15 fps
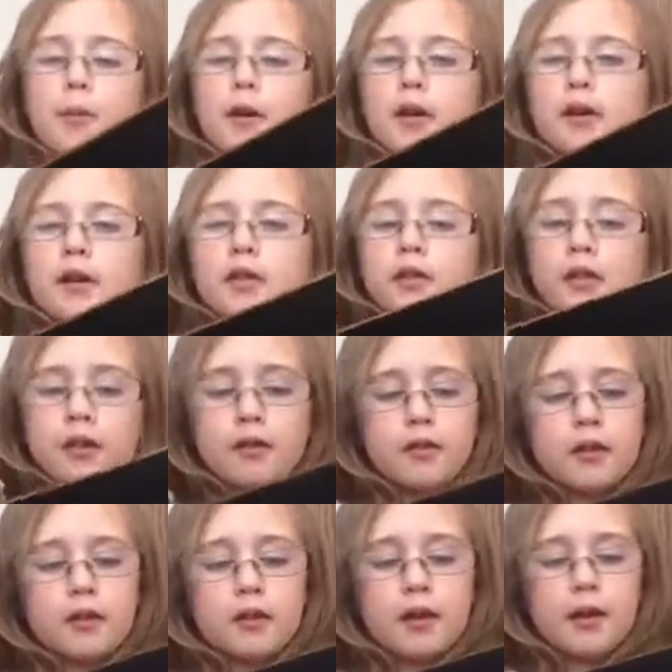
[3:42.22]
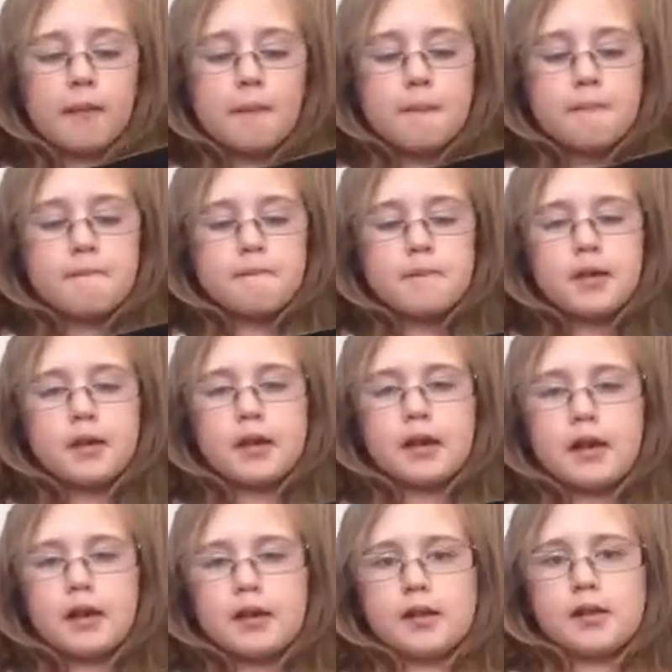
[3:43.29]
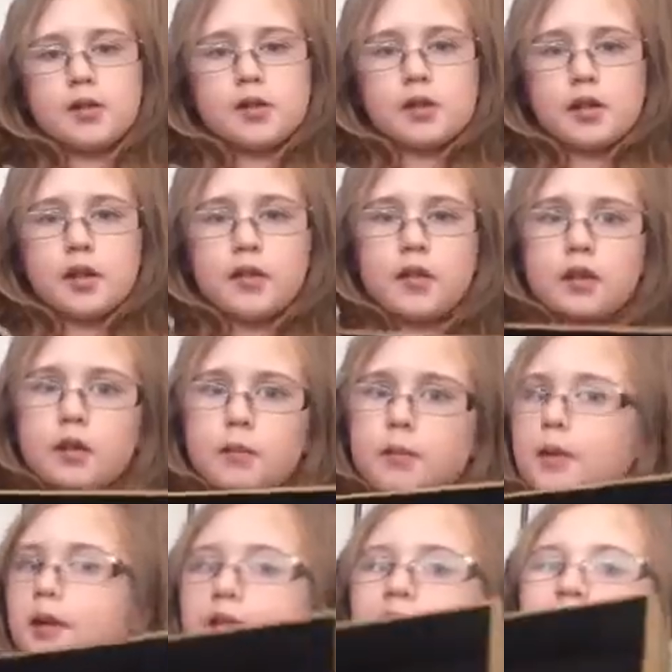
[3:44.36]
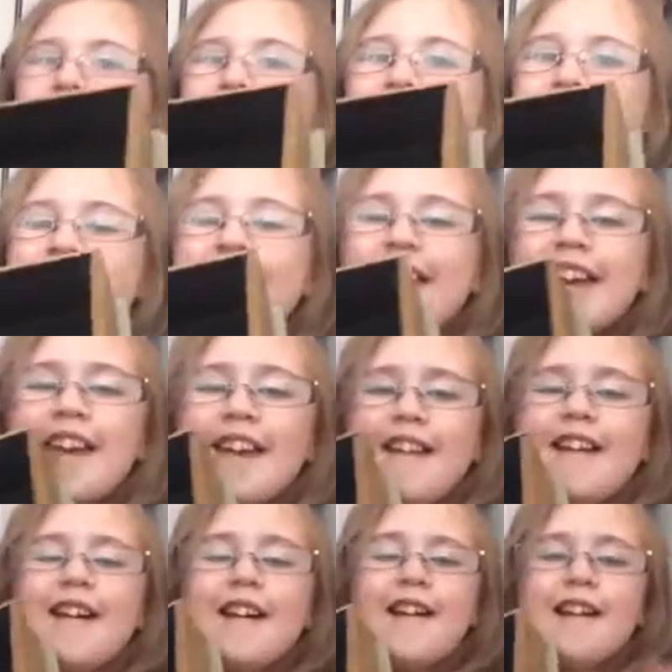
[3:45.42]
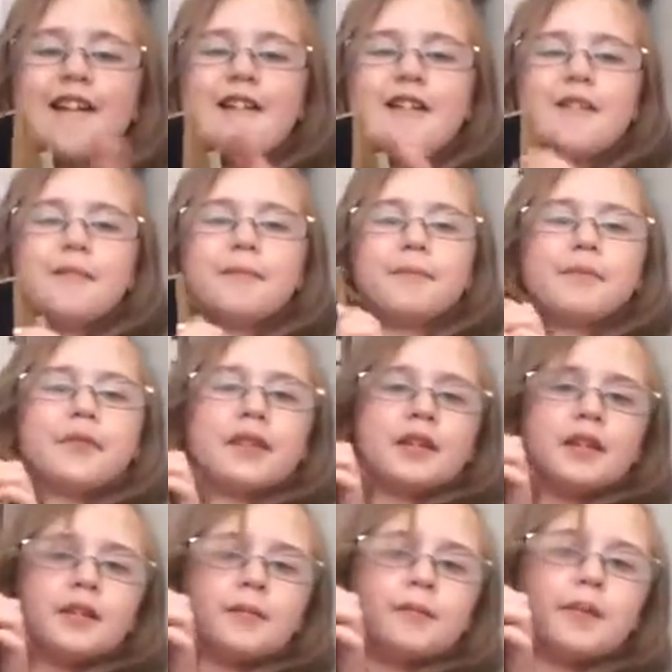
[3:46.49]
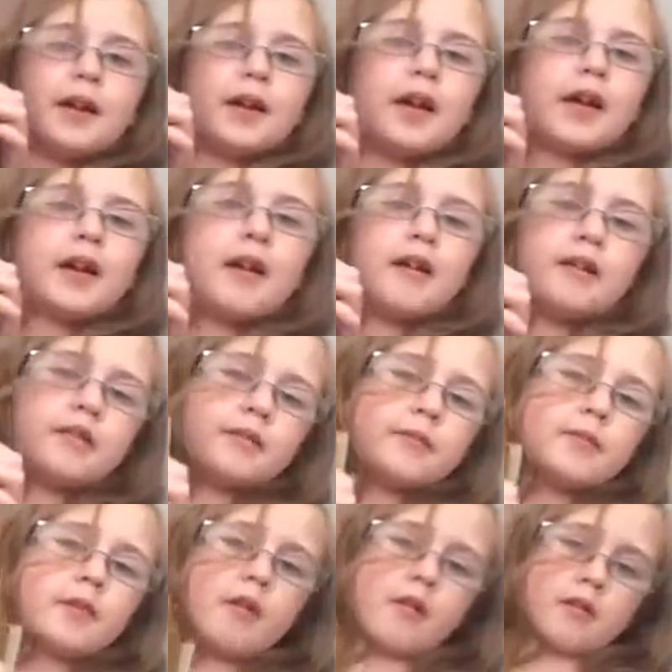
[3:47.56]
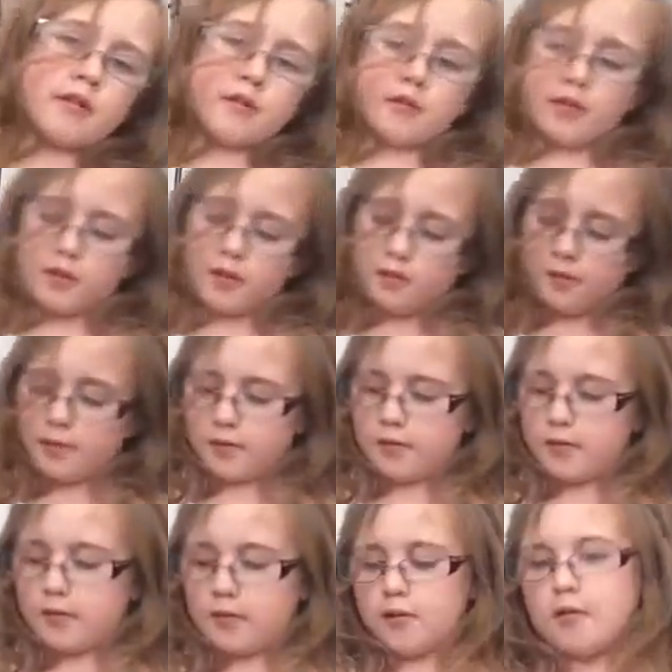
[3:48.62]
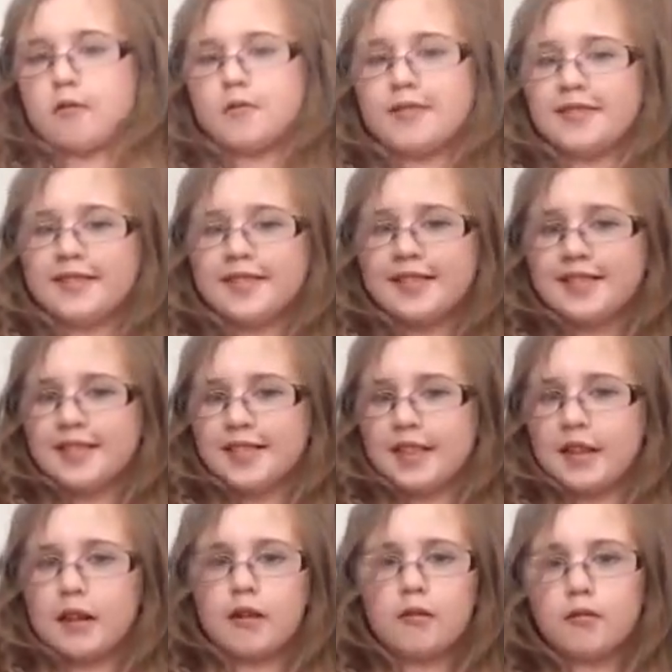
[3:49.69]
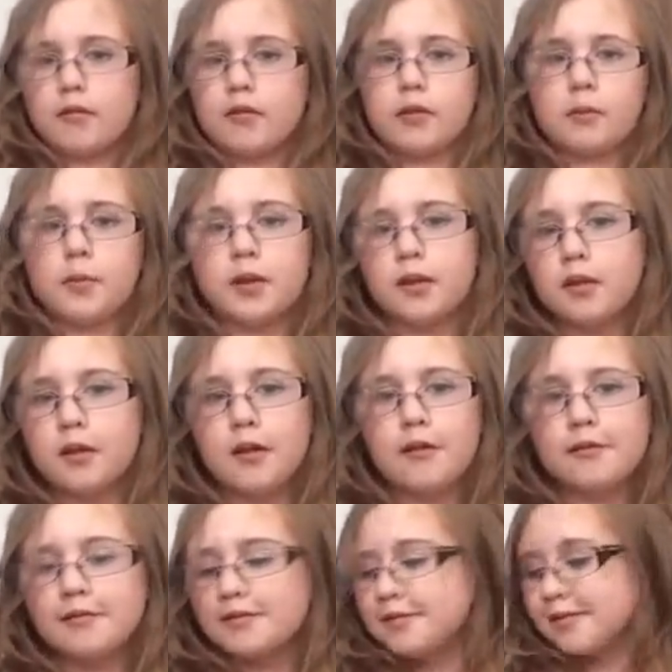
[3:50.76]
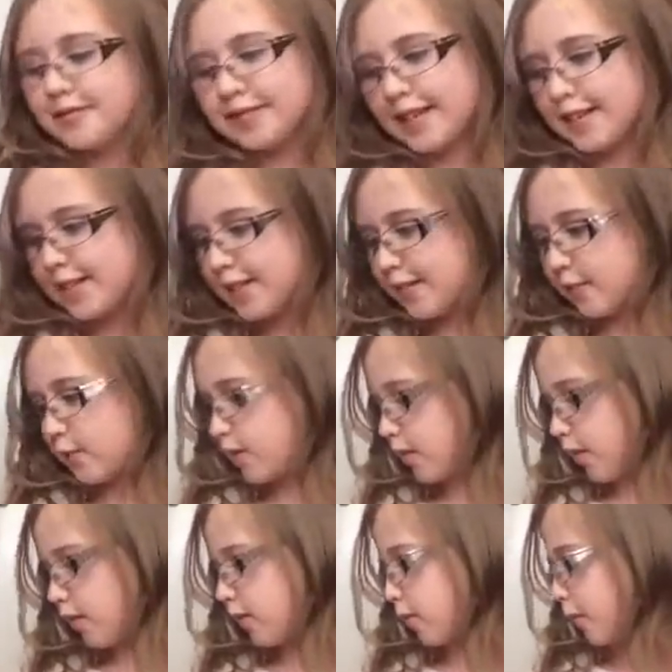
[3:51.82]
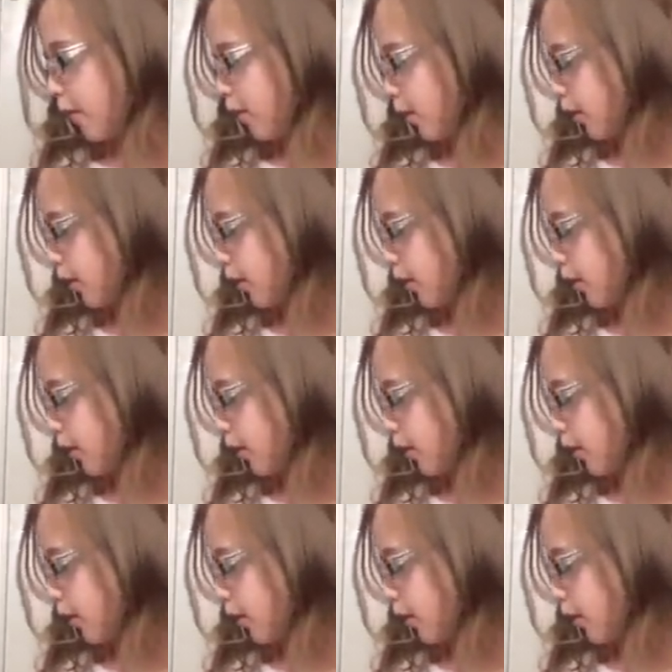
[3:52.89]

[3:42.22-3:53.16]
put anything in there yet because there's nothing to put in there yet. But I got some socks for Christmas, so they don't fit me, though. That's what sucks about